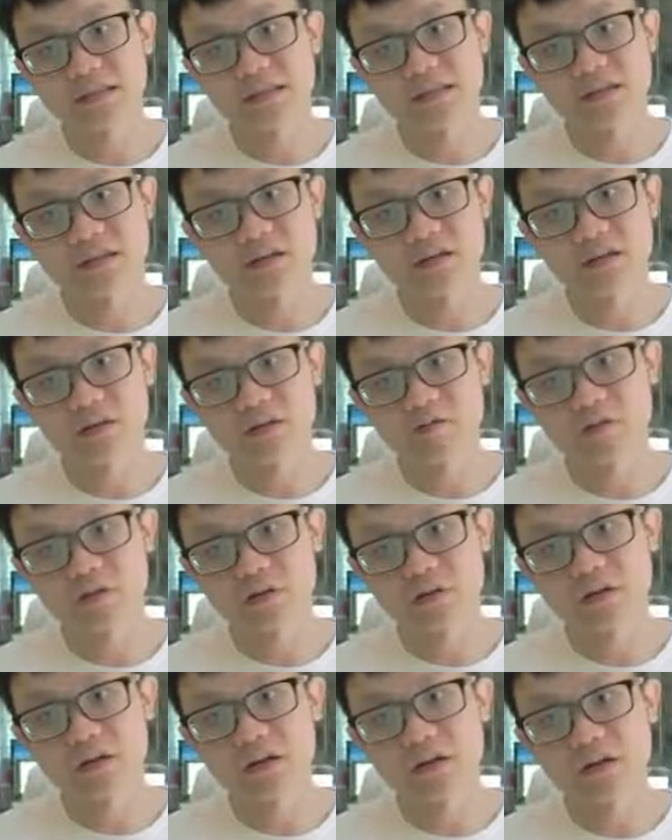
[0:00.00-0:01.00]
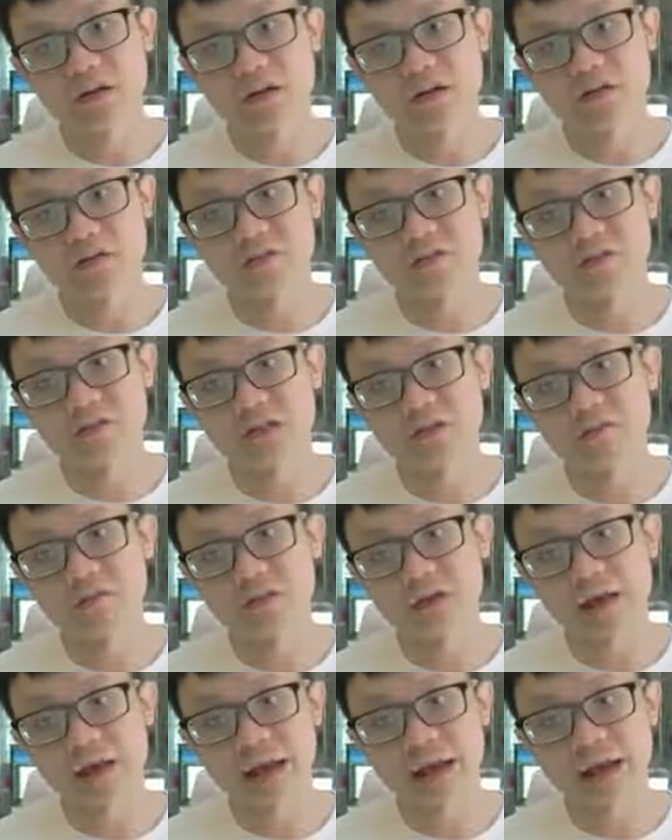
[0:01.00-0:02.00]
it's got water, the oxygen
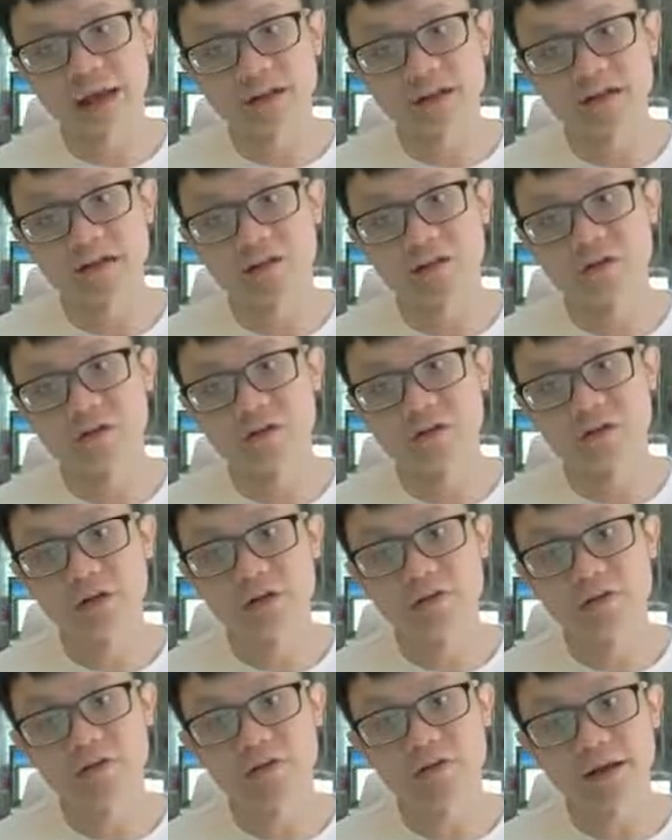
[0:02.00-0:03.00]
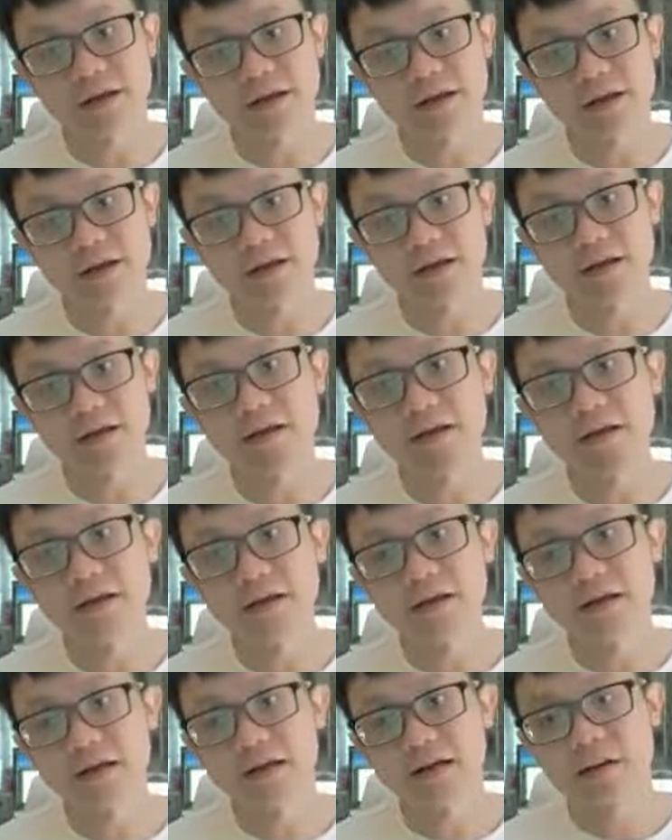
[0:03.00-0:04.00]
can go into and the
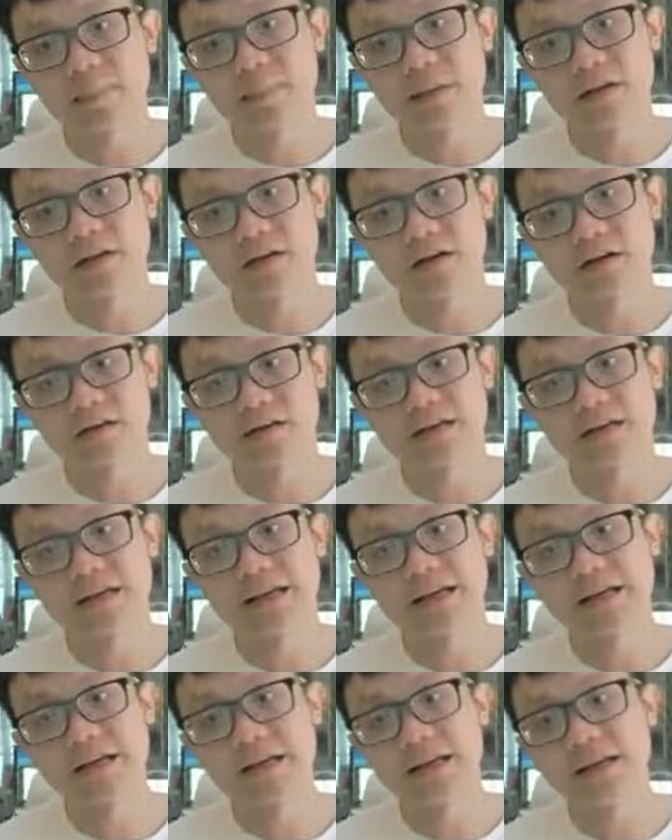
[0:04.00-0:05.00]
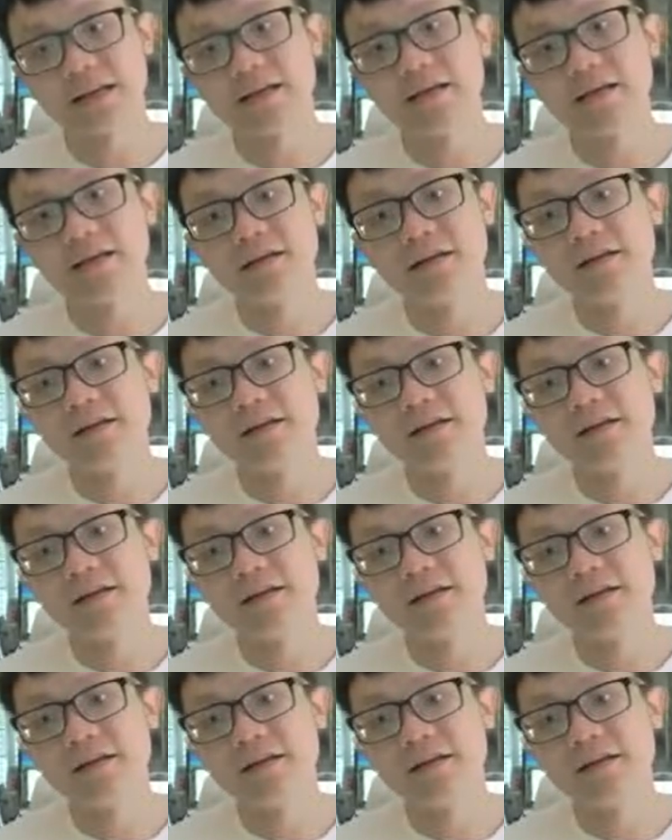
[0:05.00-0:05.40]
carbon dioxide can